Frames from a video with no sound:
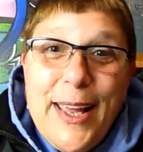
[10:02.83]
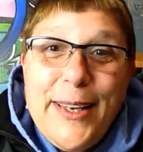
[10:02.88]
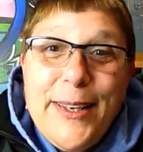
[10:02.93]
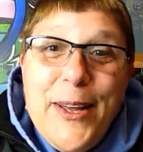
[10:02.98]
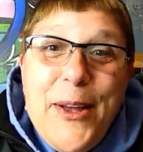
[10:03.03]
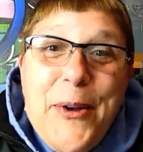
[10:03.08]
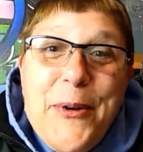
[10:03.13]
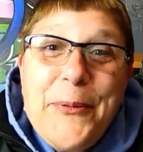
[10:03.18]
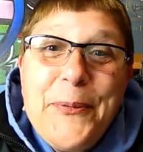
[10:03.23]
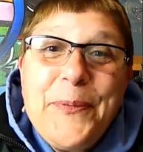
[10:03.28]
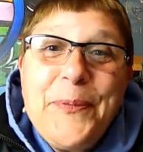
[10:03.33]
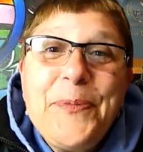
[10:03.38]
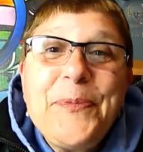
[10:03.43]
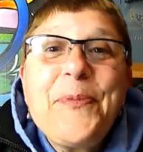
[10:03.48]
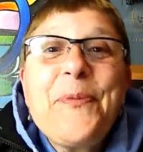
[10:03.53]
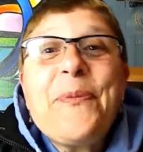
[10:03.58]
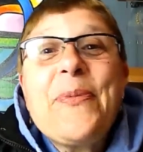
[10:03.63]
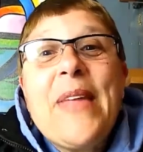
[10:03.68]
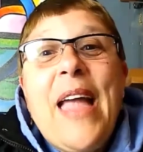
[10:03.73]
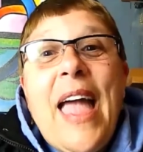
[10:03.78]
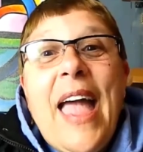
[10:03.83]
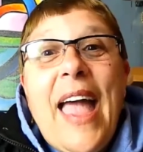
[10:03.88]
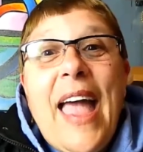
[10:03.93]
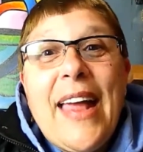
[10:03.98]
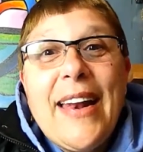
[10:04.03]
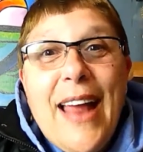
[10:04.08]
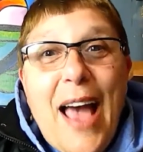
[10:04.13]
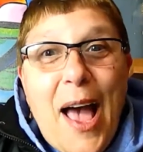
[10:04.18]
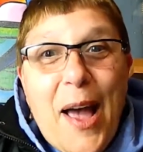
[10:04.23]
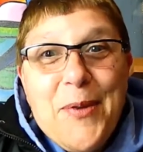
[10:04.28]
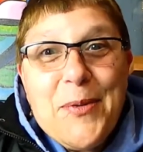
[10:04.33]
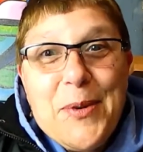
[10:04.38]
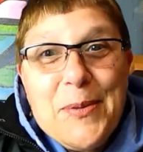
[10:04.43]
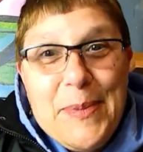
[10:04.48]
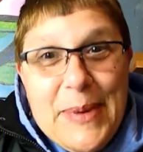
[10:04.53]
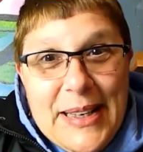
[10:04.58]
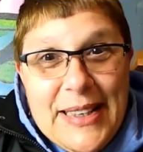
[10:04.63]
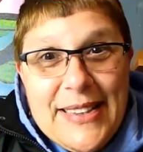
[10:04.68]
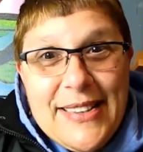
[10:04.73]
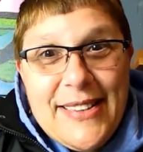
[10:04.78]
you, and I will
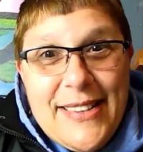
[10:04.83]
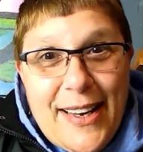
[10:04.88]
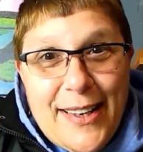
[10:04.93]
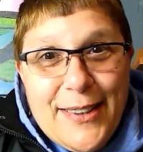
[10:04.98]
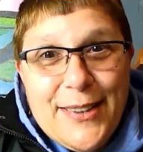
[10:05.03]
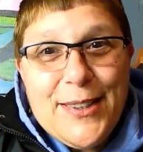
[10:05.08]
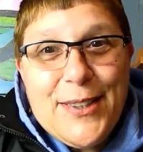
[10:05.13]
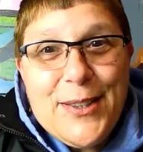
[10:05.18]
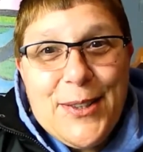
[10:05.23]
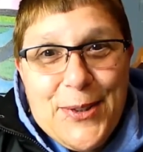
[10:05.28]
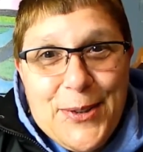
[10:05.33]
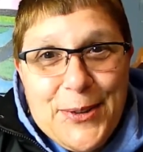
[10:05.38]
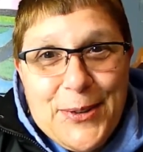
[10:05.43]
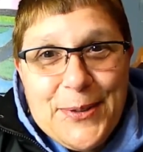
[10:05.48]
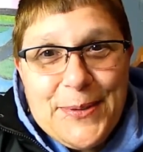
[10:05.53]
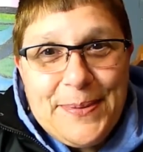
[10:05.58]
be in touch soon.